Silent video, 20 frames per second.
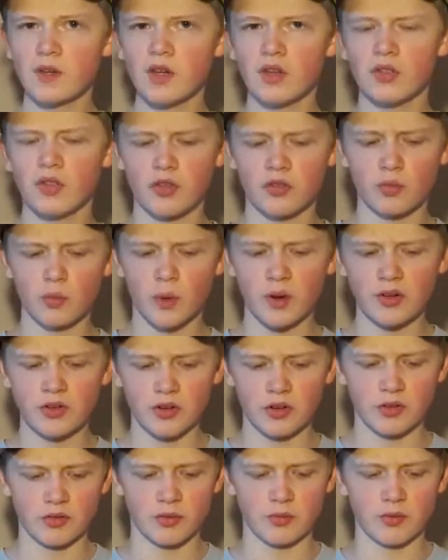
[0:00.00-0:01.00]
this
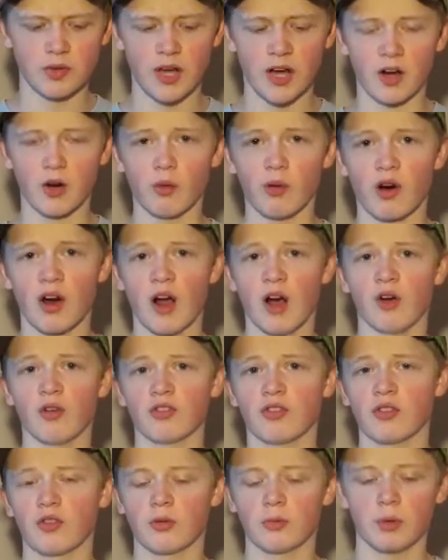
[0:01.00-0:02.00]
winter from Tackle
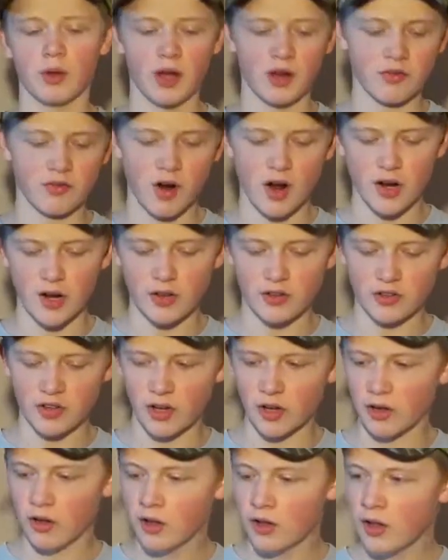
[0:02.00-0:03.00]
Warehouse at their Black Friday
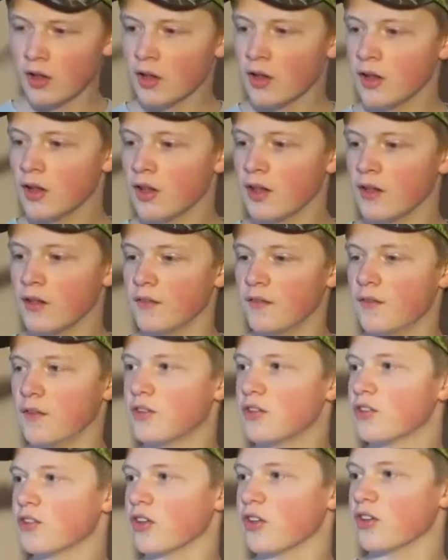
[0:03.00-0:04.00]
sale. This
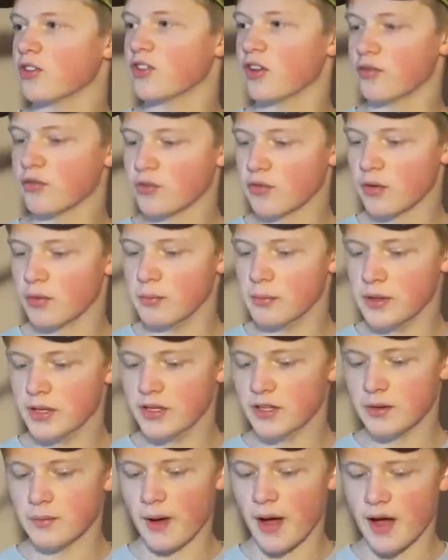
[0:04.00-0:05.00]
is a 7-foot
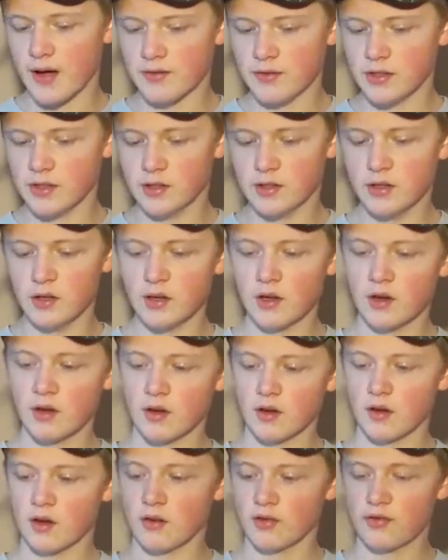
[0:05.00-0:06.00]
medium heavy
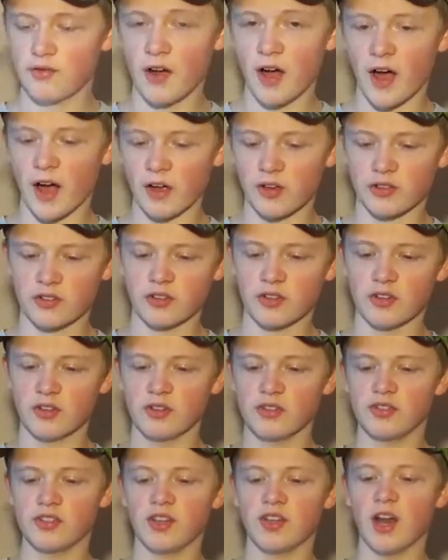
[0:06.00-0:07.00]
fast
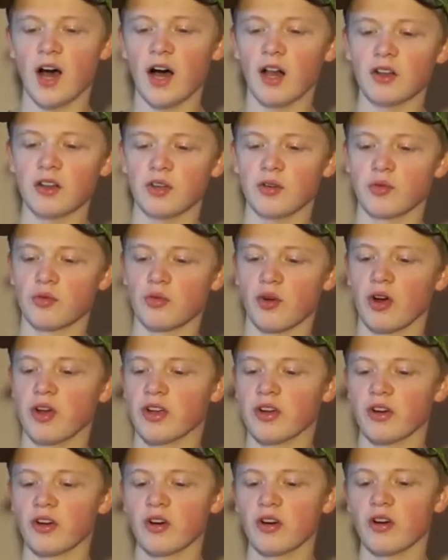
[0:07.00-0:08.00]
Denali
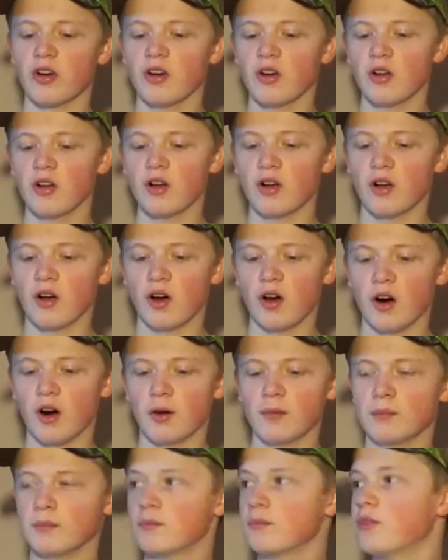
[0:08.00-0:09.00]
Riker.
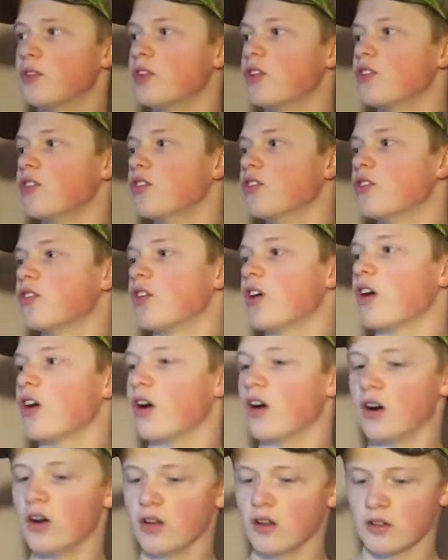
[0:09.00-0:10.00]
This is
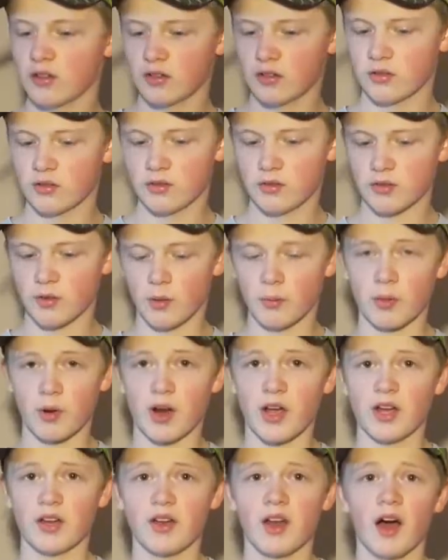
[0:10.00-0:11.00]
a
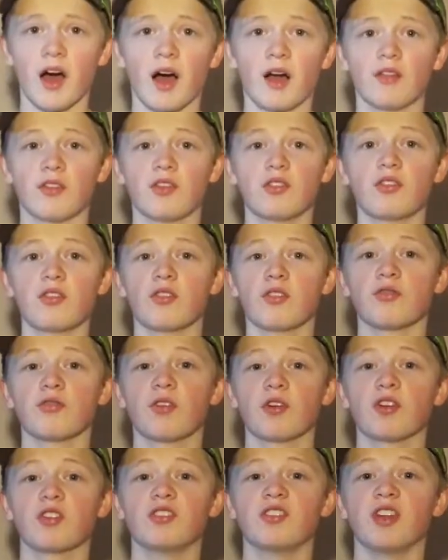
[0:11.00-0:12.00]
brand, this is the
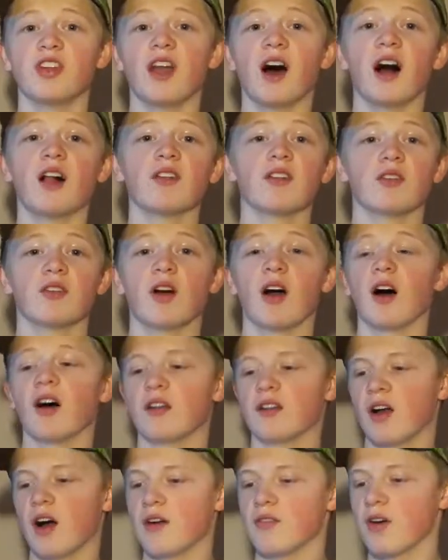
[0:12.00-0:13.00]
first Denali rod
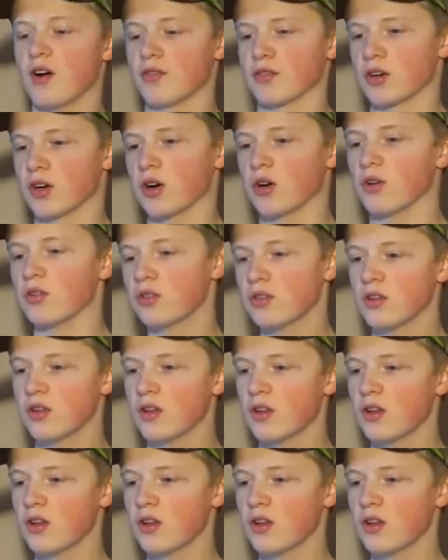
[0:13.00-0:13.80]
I've ever owned.